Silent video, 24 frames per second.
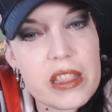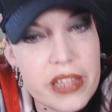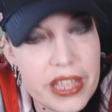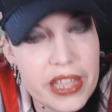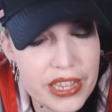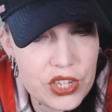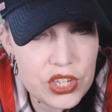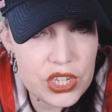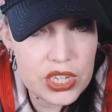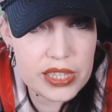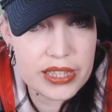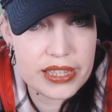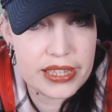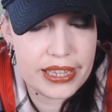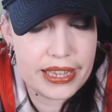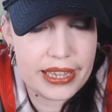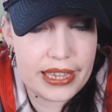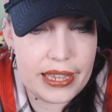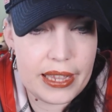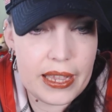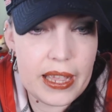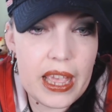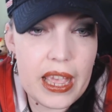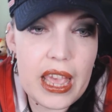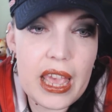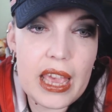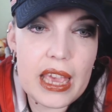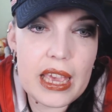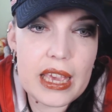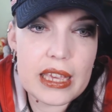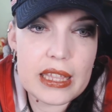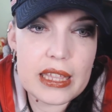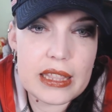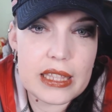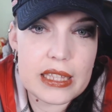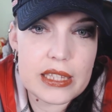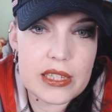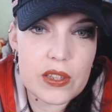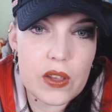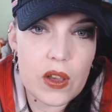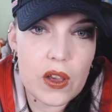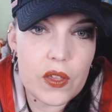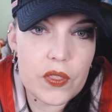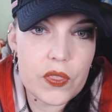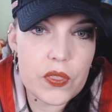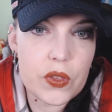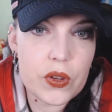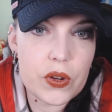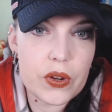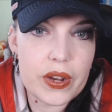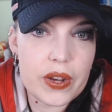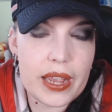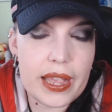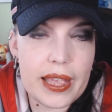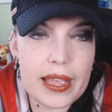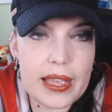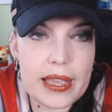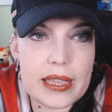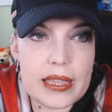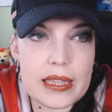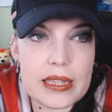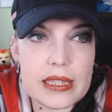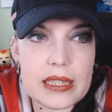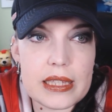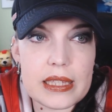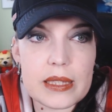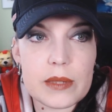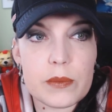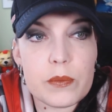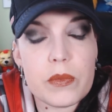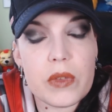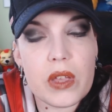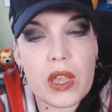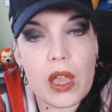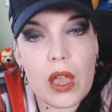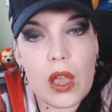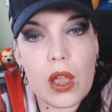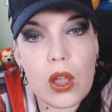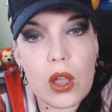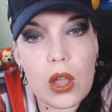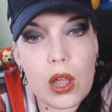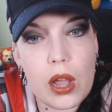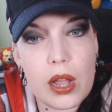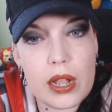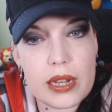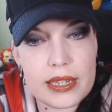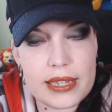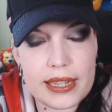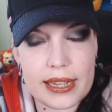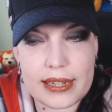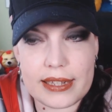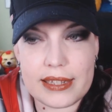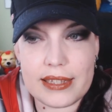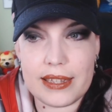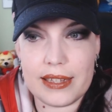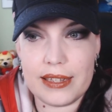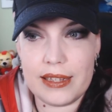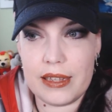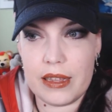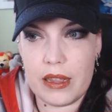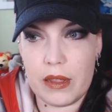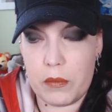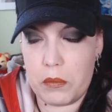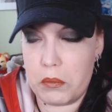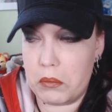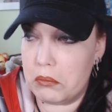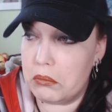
allegedly, this author has contacted